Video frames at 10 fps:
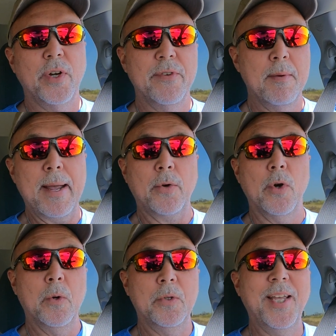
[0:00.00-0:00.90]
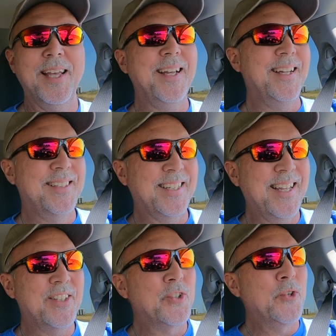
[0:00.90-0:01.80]
driven the back roads to
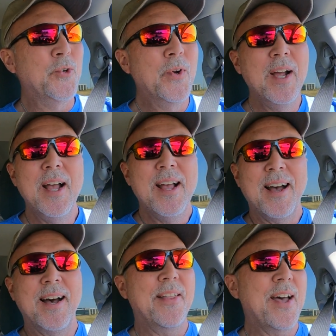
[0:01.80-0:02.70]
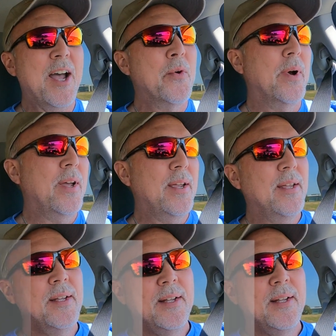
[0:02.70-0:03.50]
get to the highway,